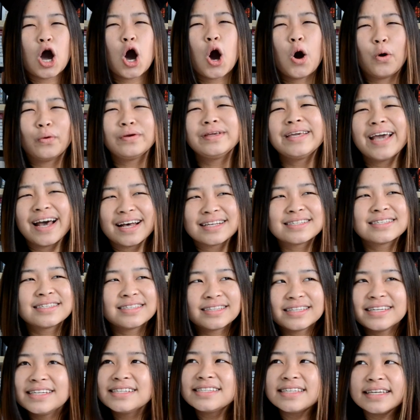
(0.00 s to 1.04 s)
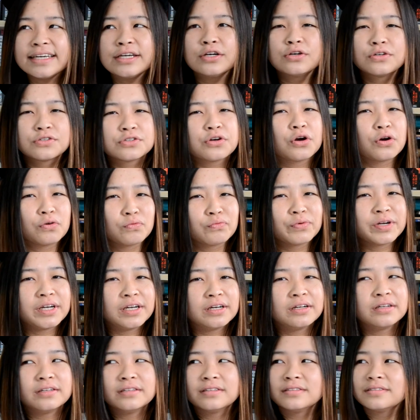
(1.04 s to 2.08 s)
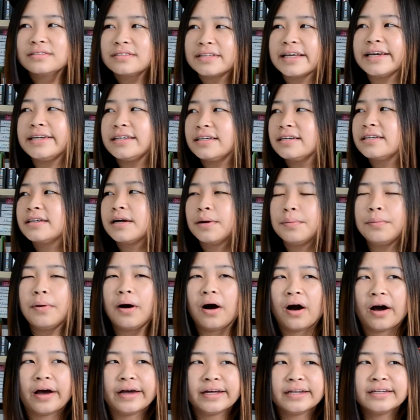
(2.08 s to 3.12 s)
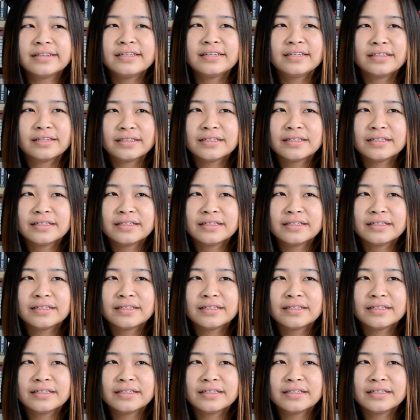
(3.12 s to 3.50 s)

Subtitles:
Oh yes, these ears are real. Like, come on.